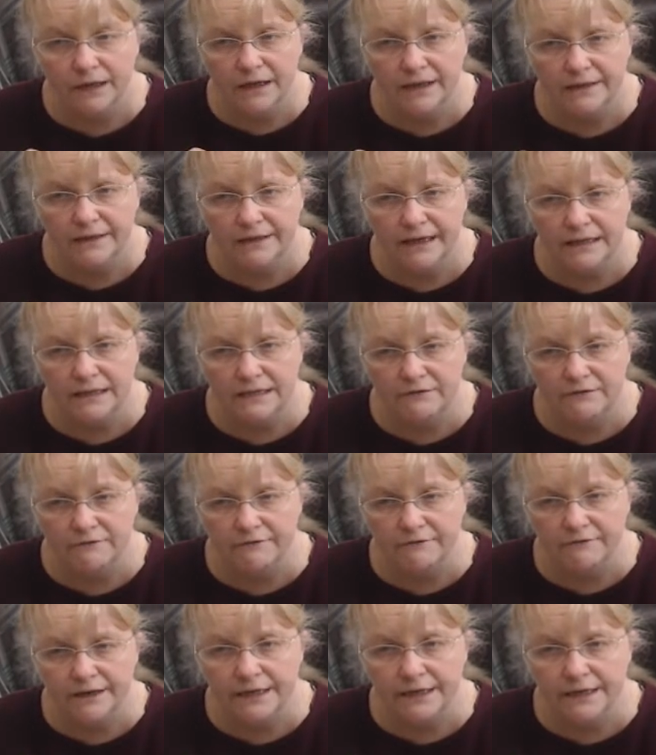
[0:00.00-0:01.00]
That is a
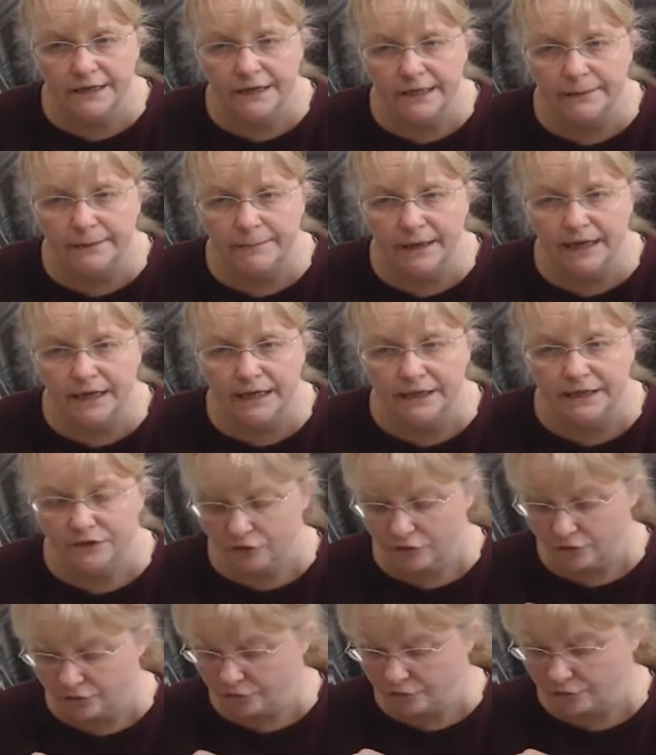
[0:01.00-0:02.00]
really badly
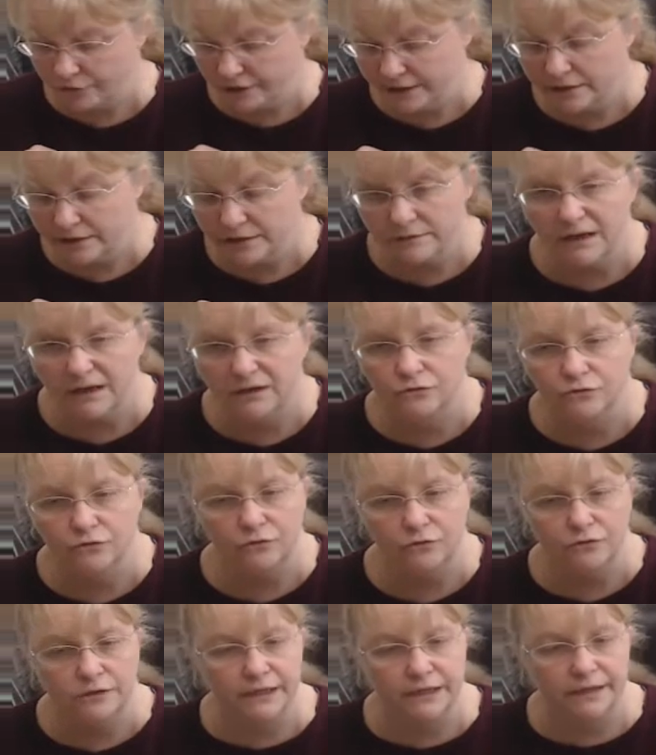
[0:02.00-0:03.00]
drawn 3, so I'll draw
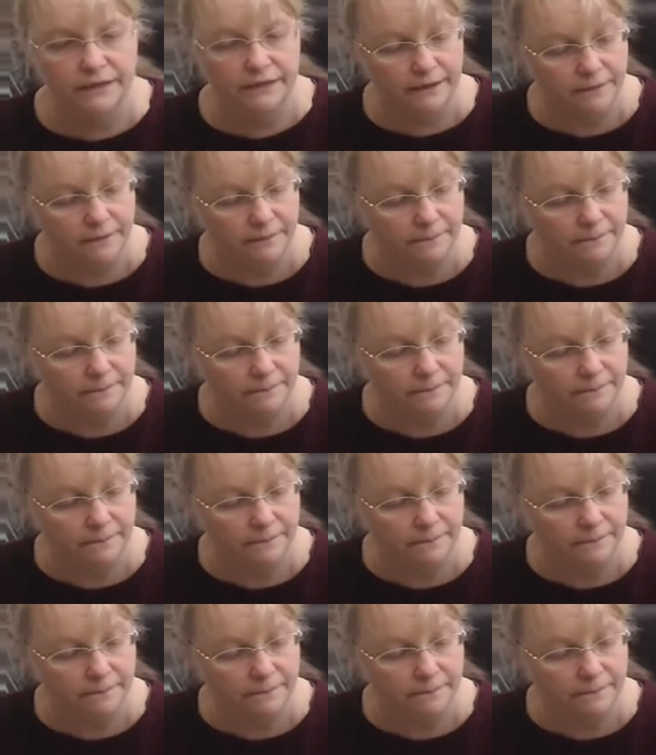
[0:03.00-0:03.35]
that there.